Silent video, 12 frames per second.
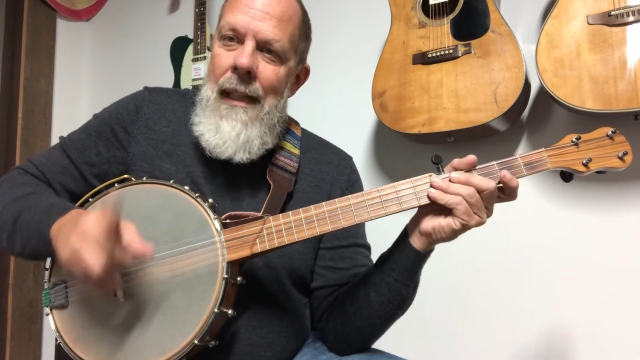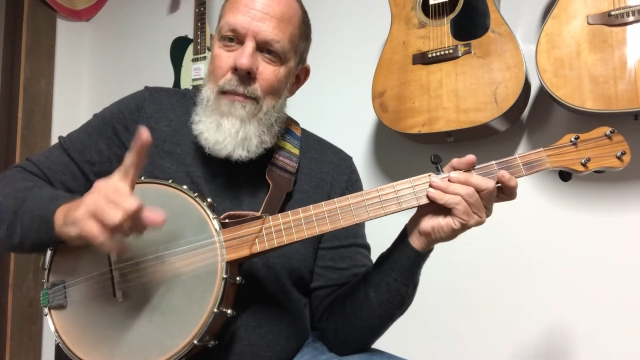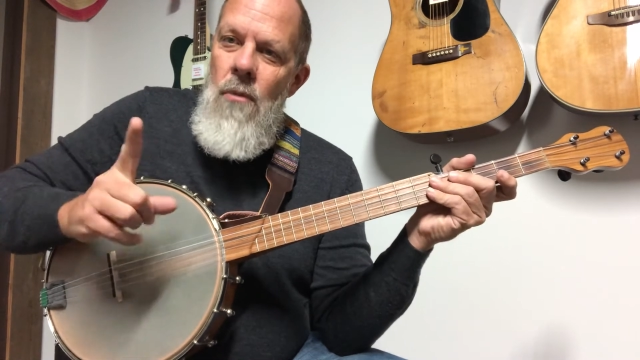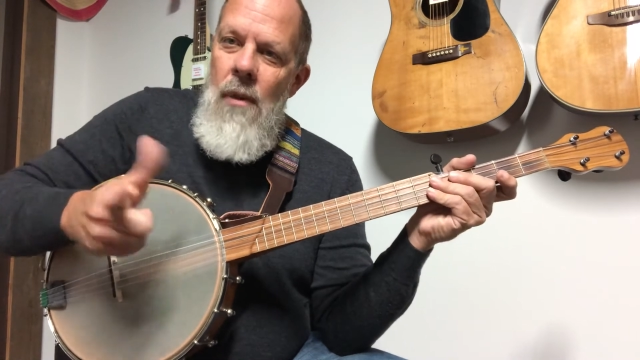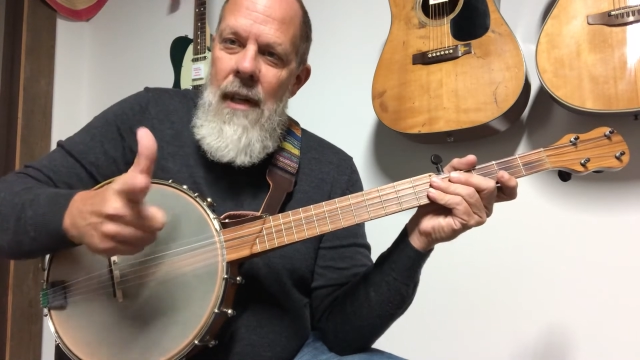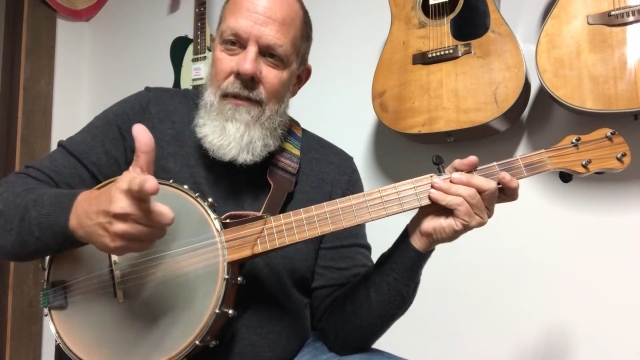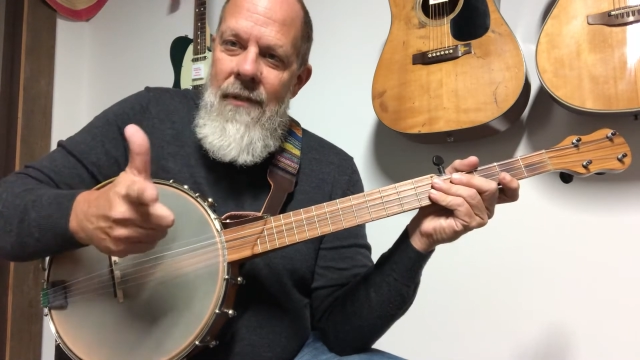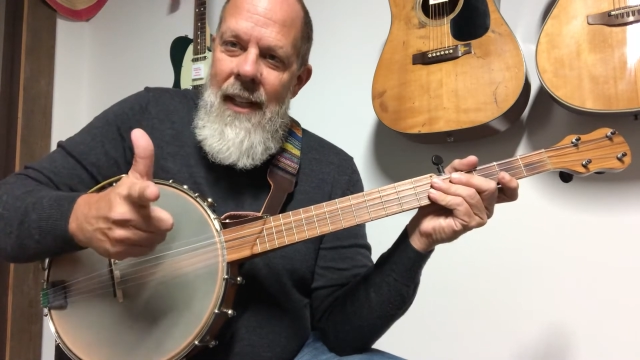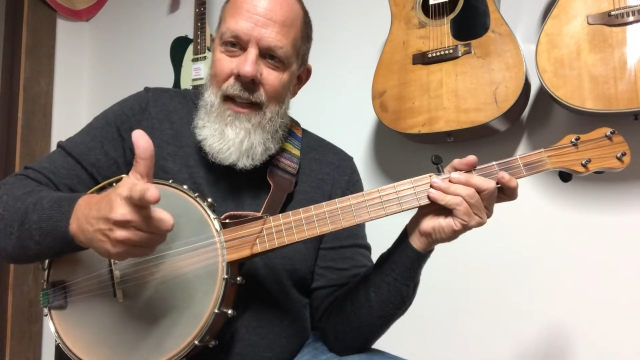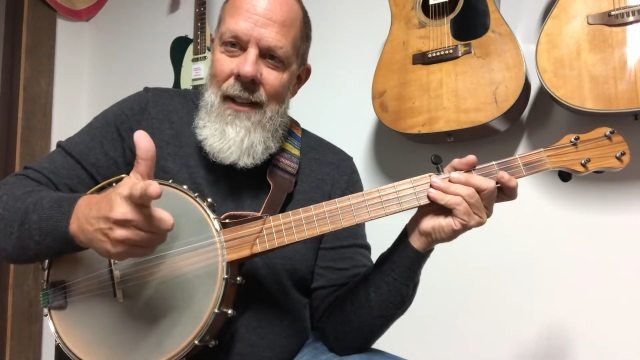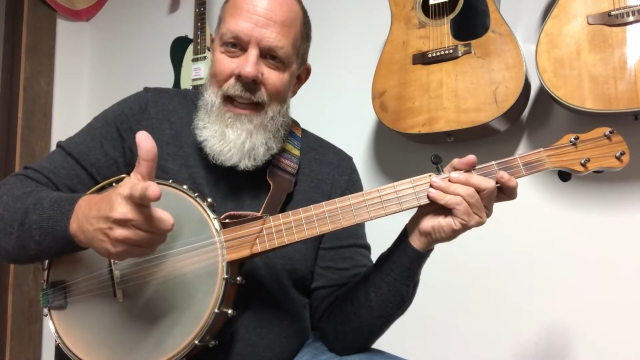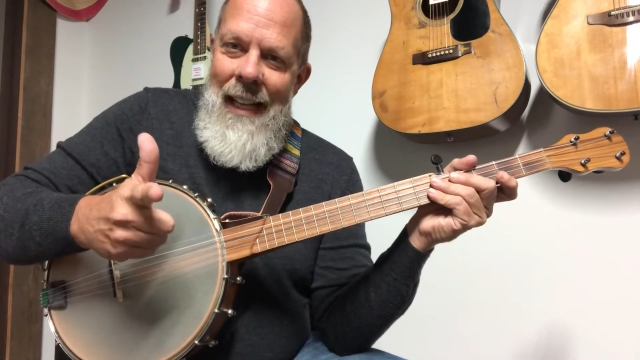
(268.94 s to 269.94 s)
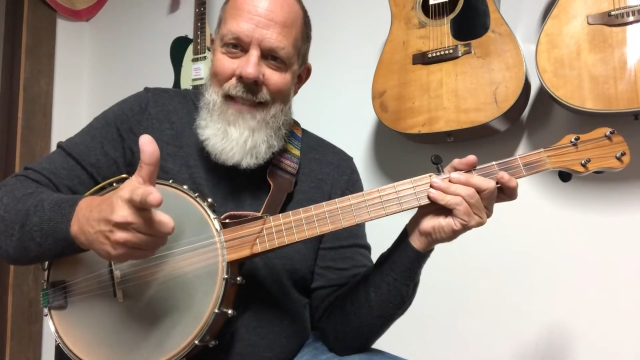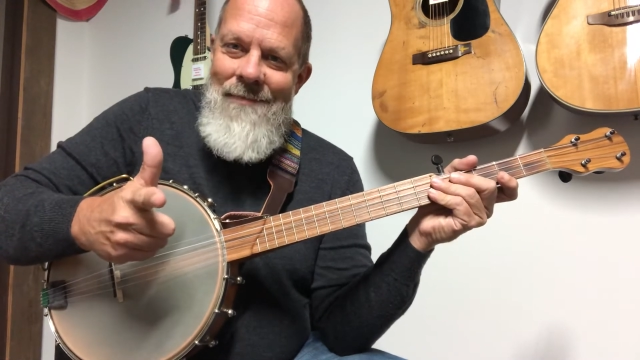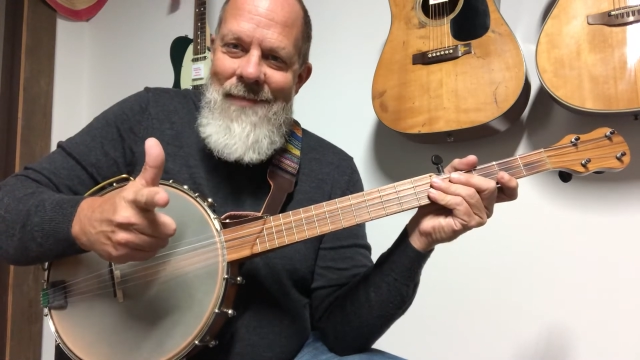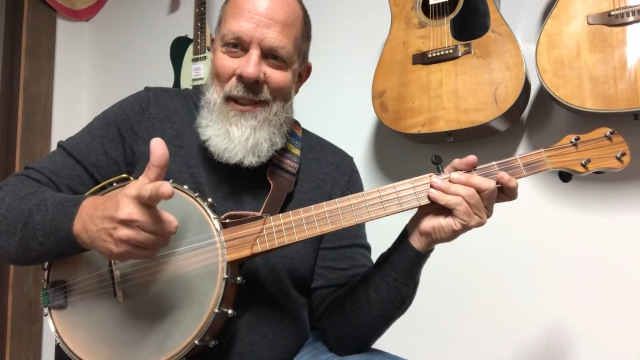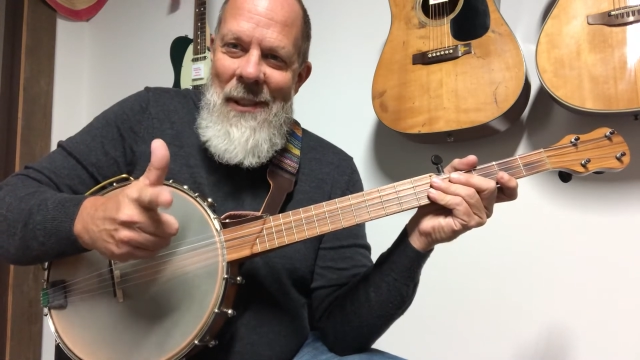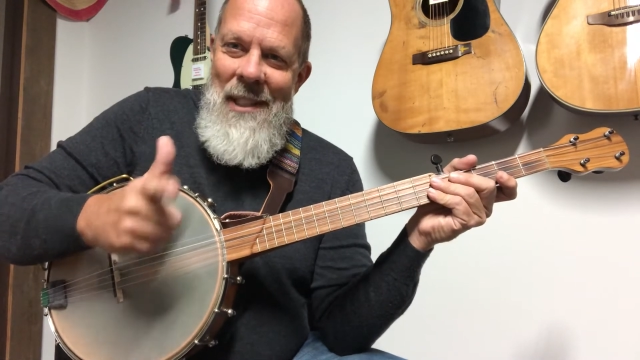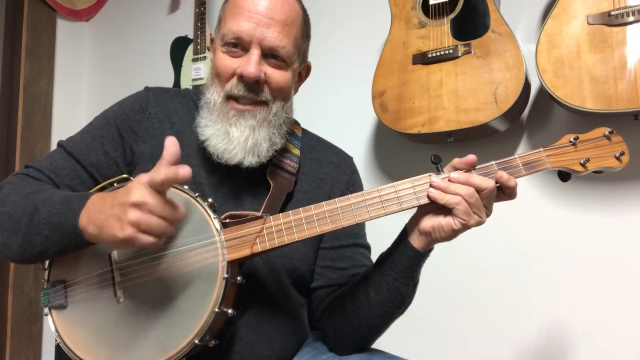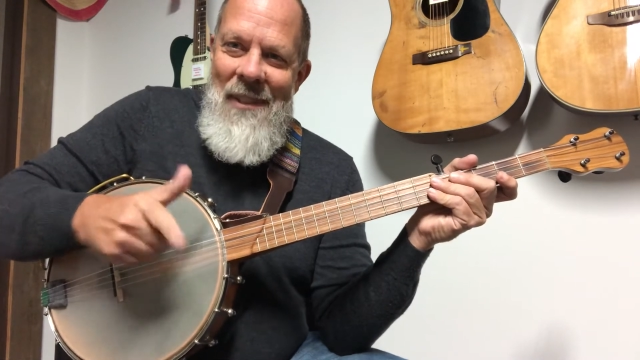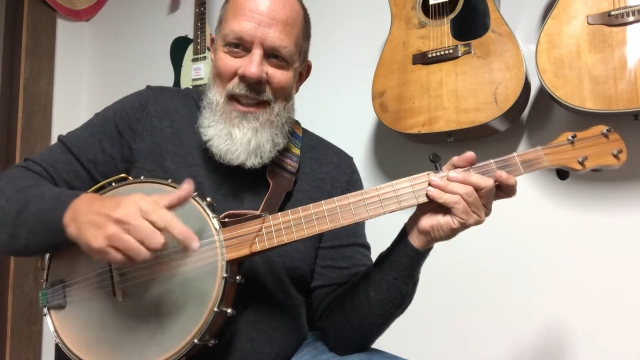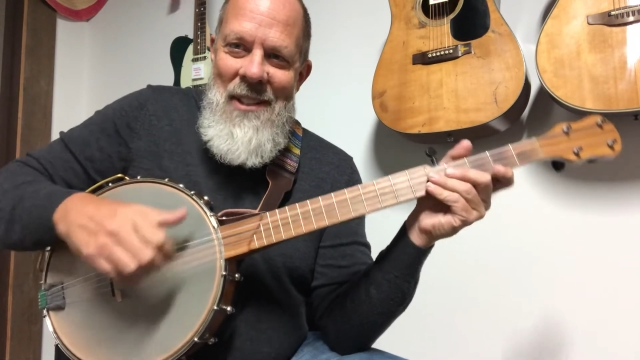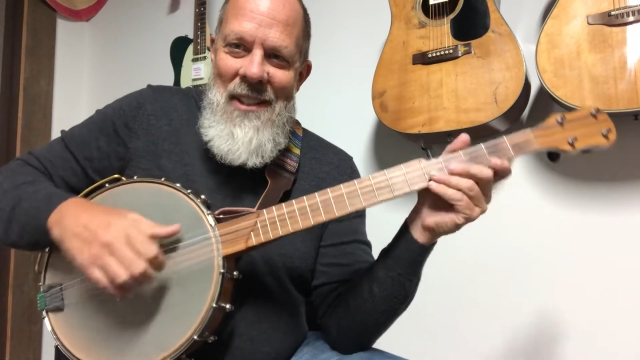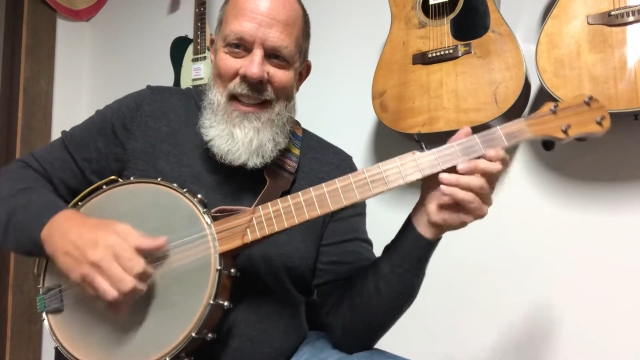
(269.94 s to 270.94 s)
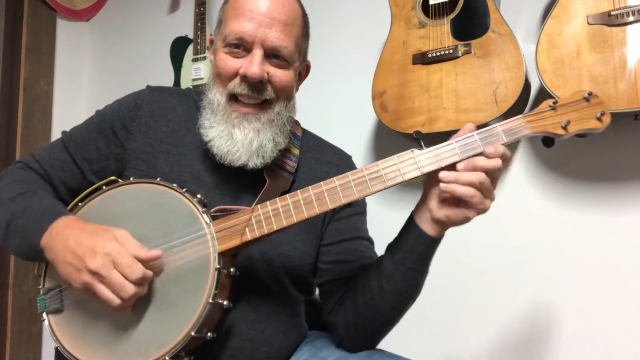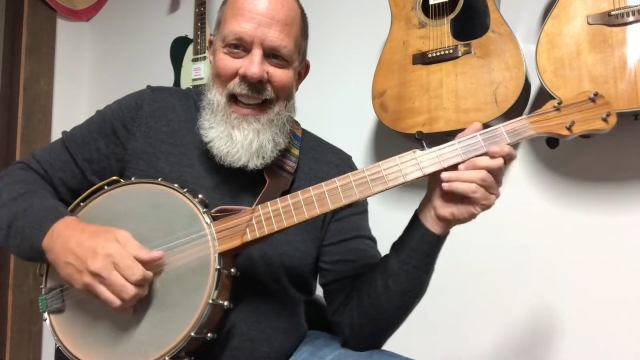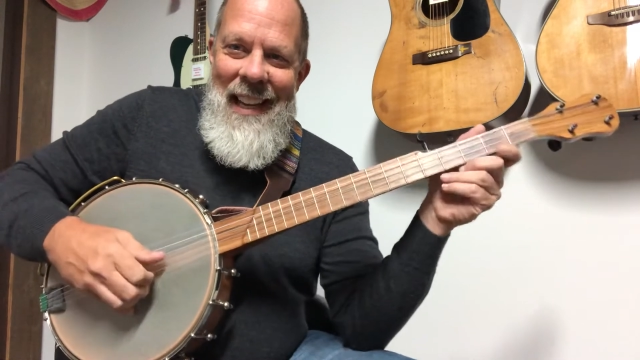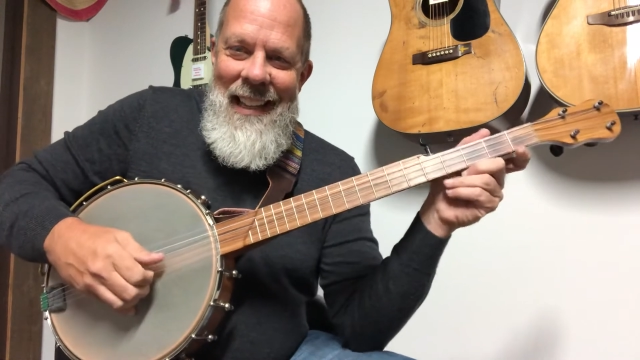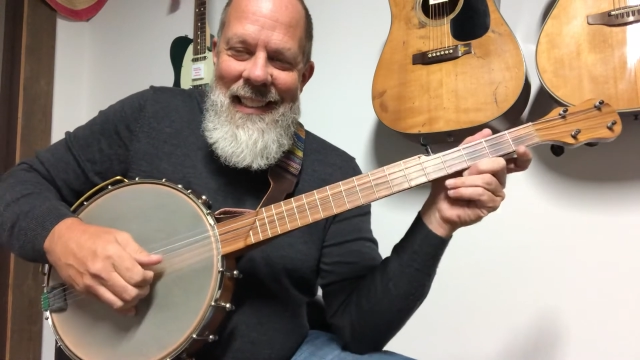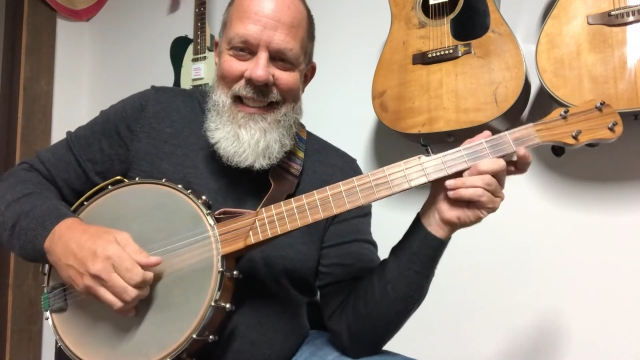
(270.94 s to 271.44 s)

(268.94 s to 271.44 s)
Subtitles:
One finger in it, so it's frustrating.